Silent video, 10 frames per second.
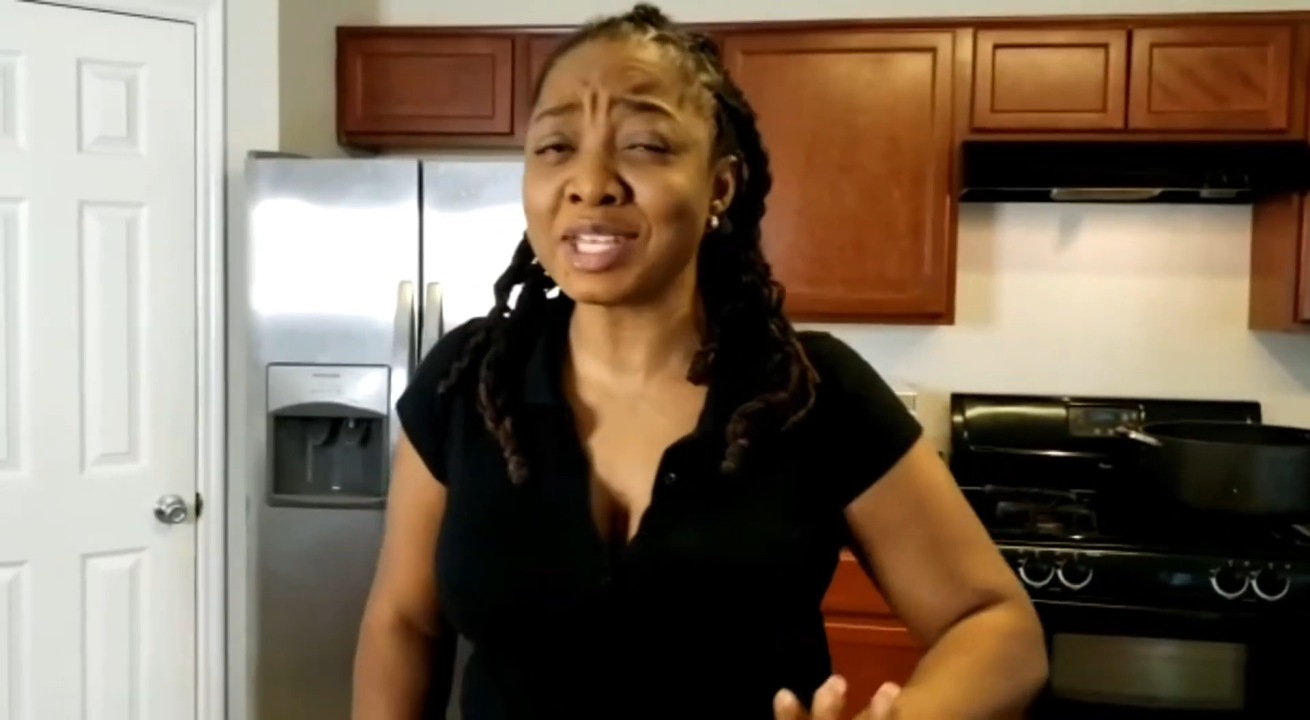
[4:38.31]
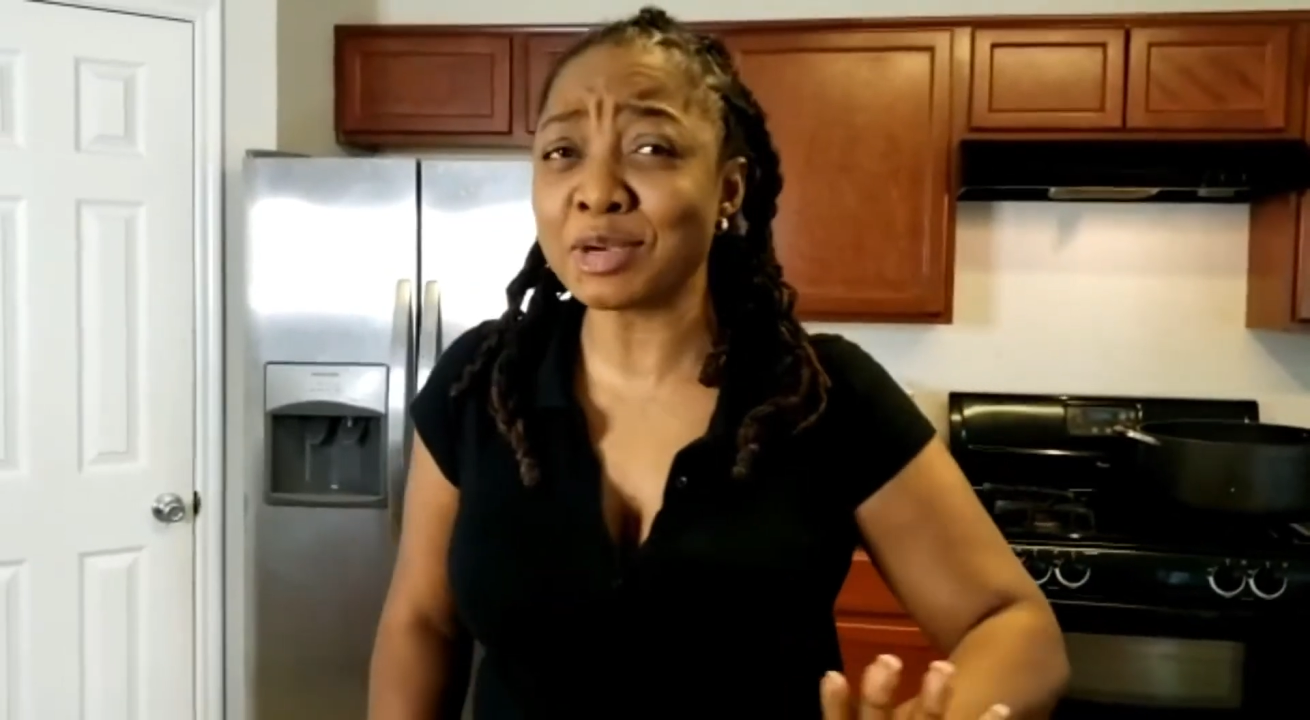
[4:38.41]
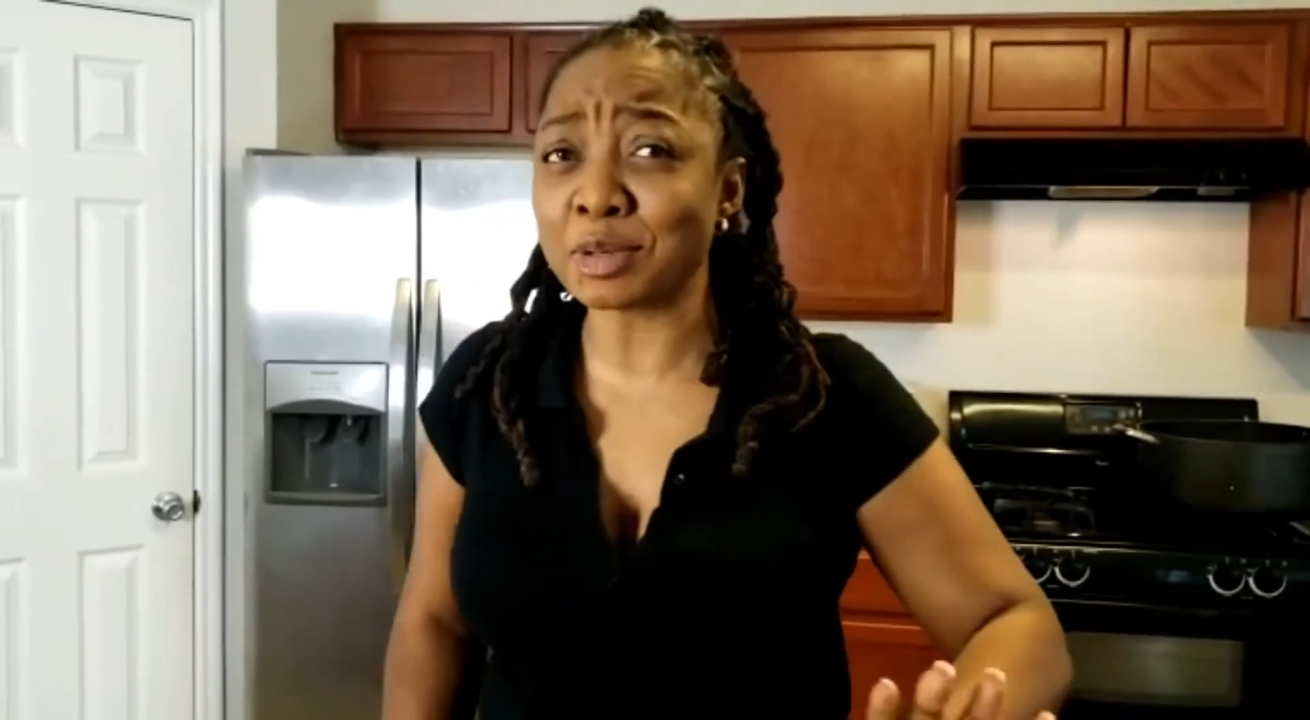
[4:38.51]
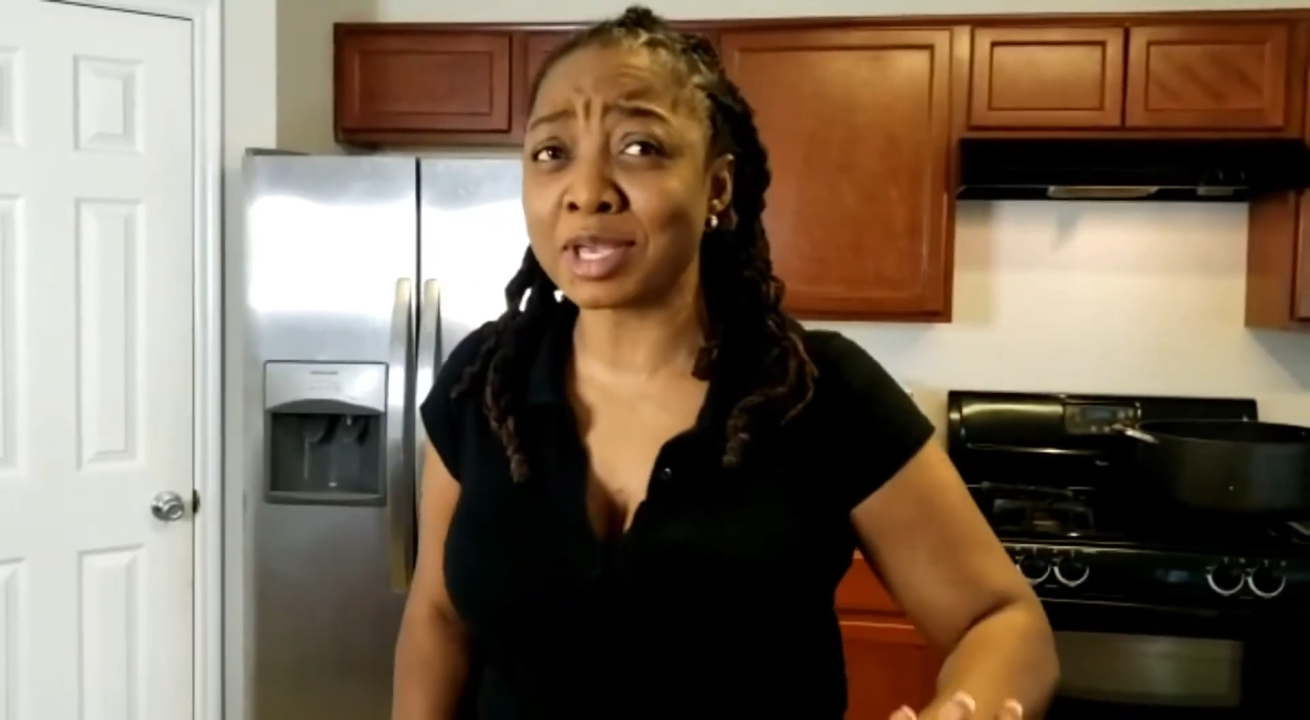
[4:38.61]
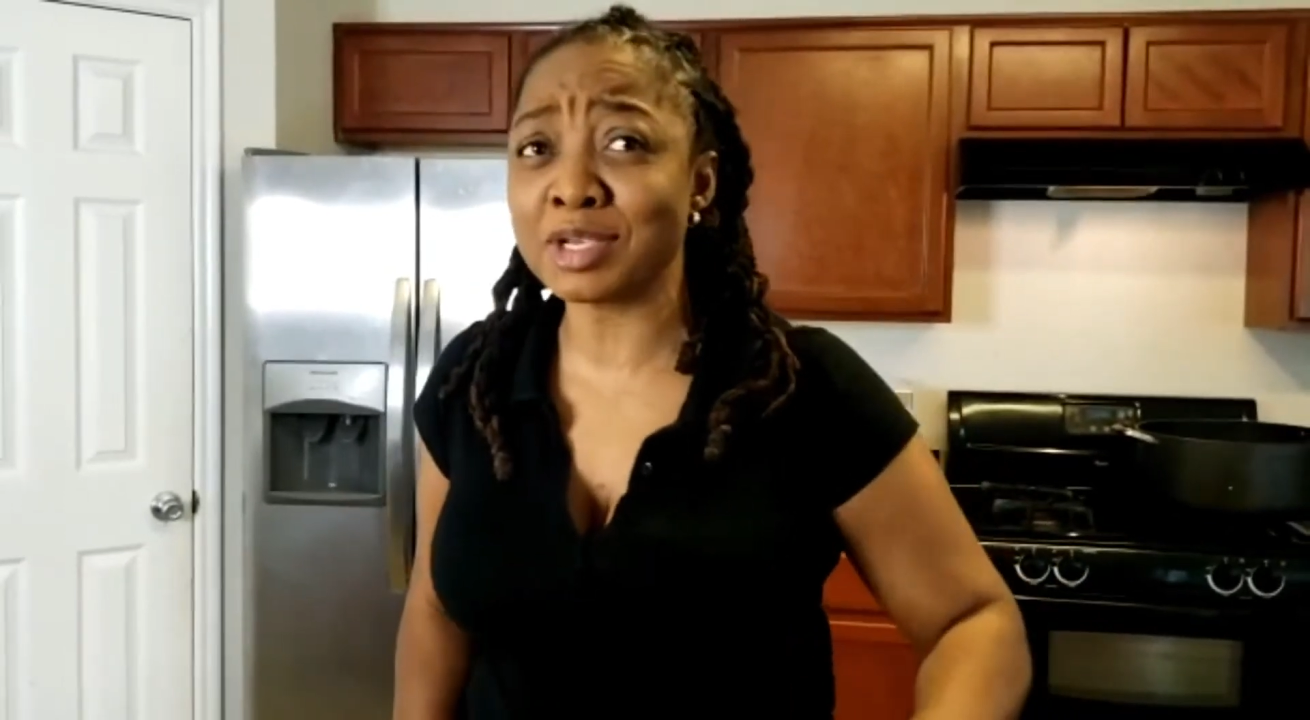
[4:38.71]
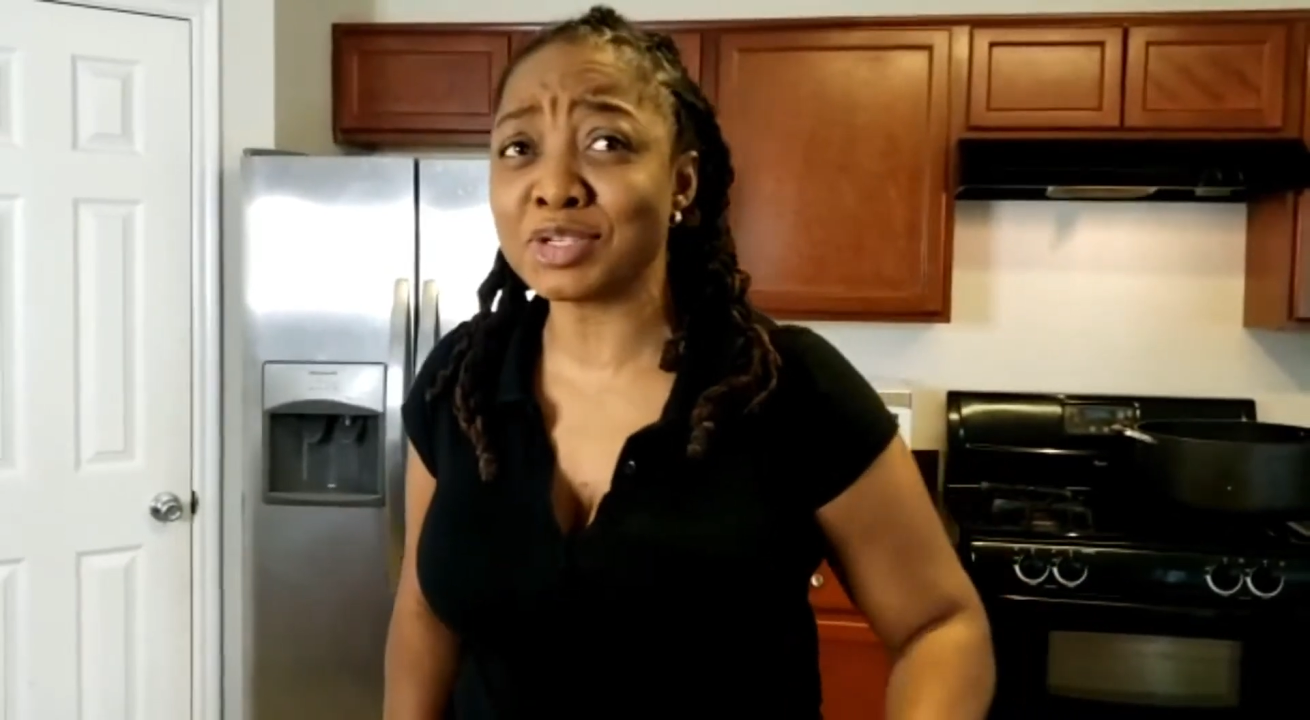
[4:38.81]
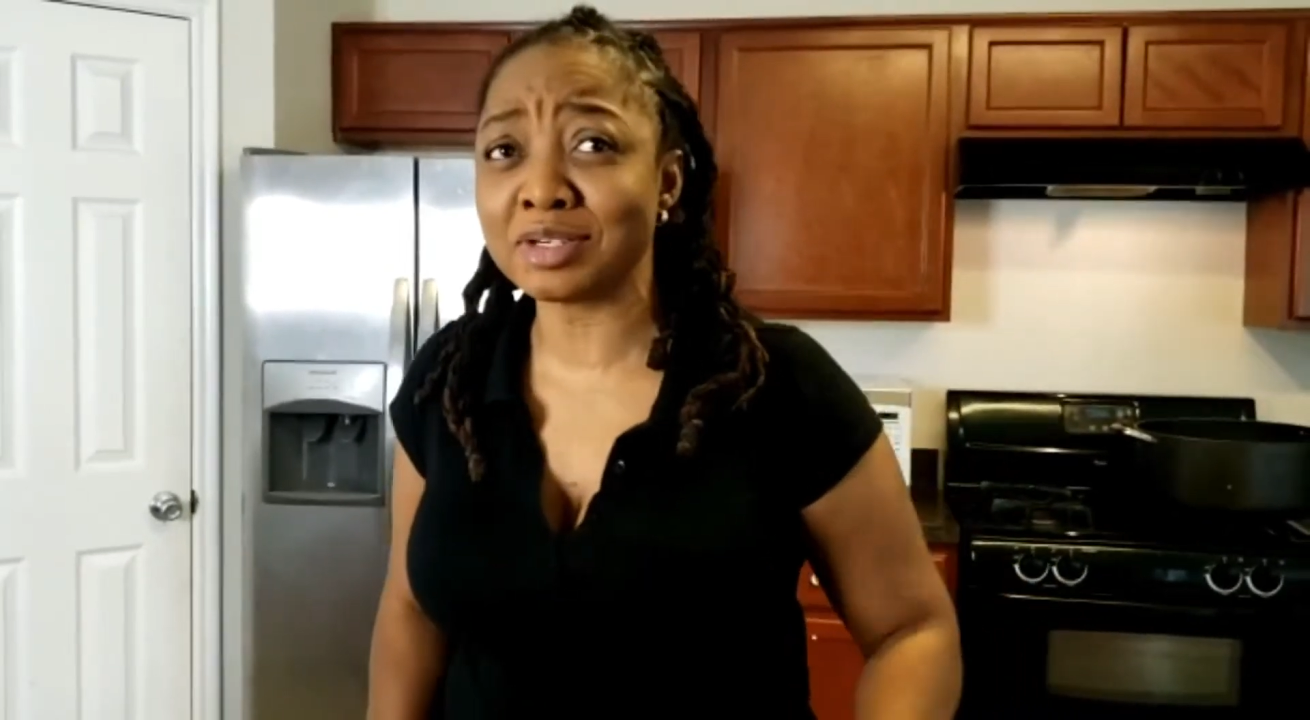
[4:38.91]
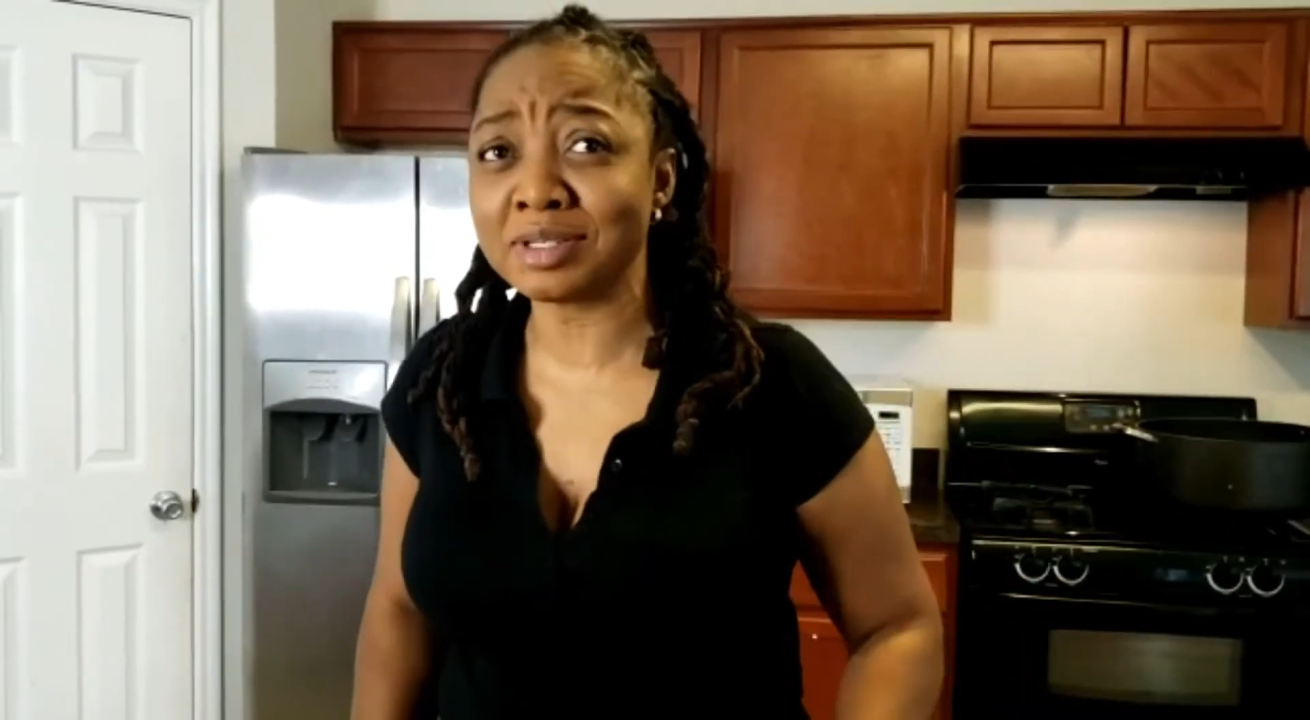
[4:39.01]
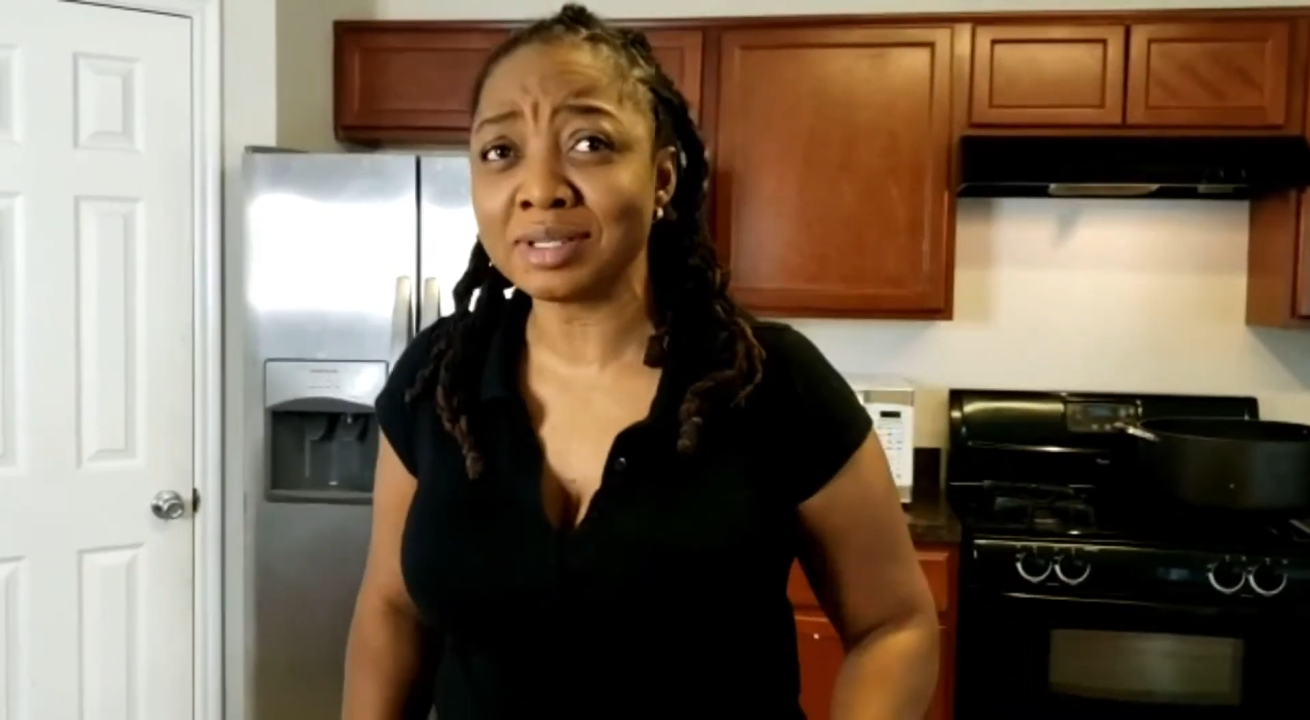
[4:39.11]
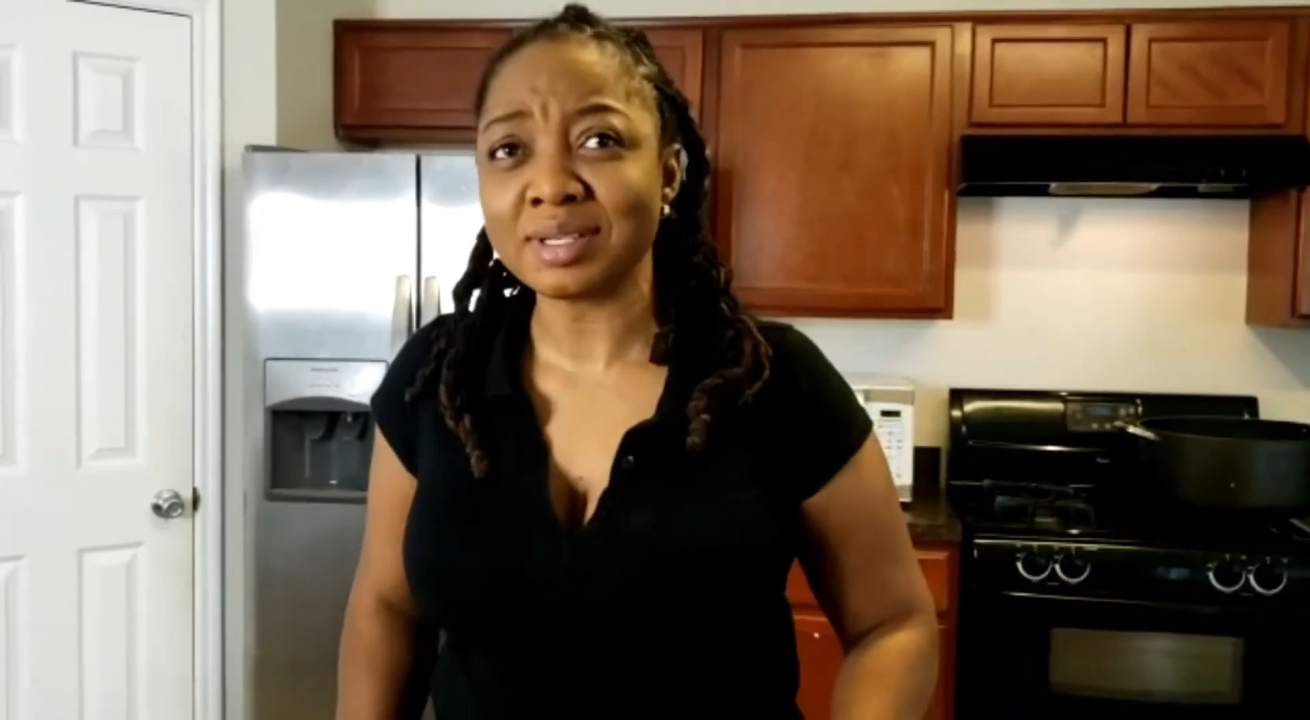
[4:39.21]

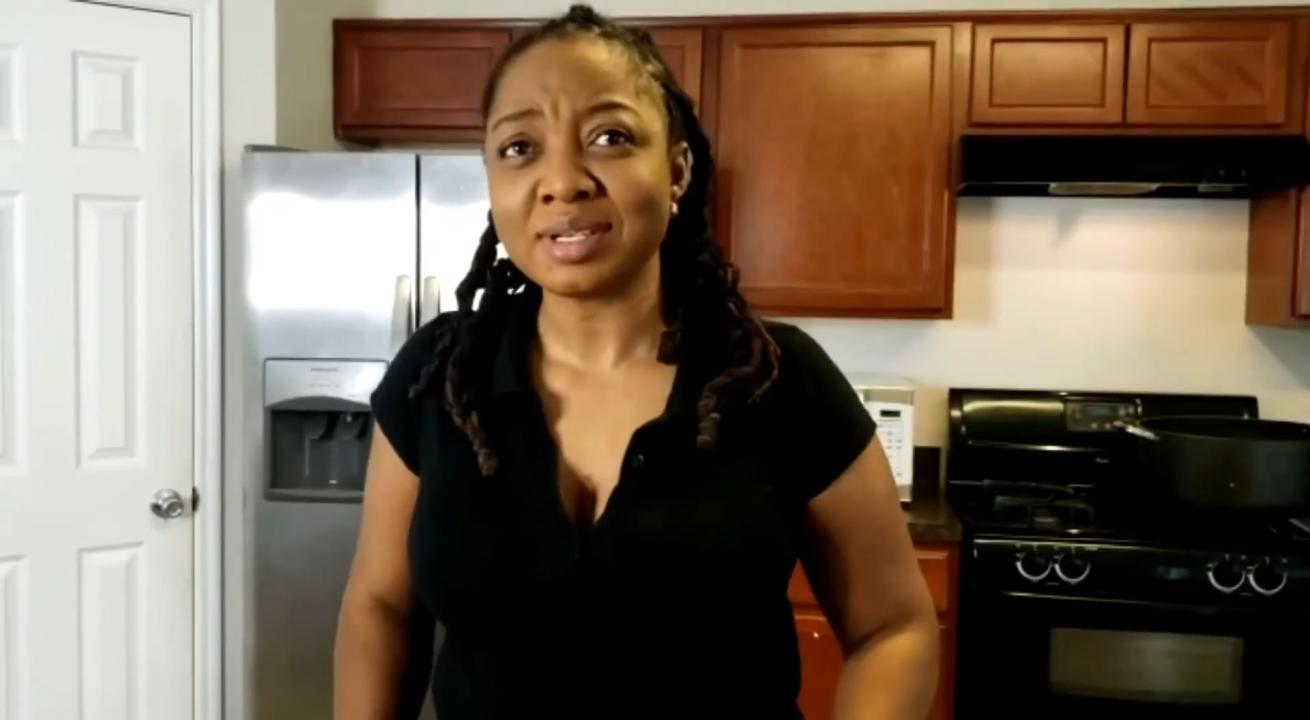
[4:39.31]
occasion,